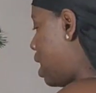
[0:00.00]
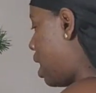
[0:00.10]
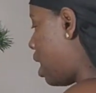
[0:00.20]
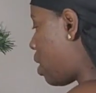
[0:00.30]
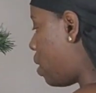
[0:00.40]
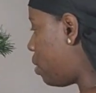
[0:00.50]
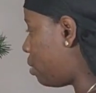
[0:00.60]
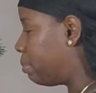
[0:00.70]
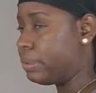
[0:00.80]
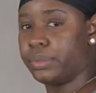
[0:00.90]
I
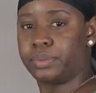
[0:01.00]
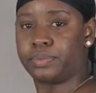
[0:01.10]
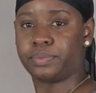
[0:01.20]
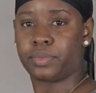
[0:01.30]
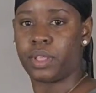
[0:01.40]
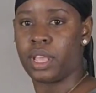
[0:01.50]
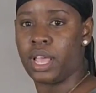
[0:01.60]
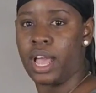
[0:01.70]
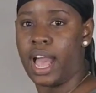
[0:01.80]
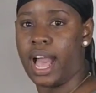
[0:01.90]
will.
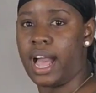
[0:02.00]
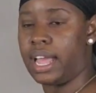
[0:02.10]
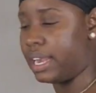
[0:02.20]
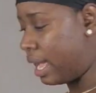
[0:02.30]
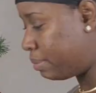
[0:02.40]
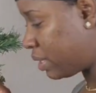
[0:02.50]
And I'm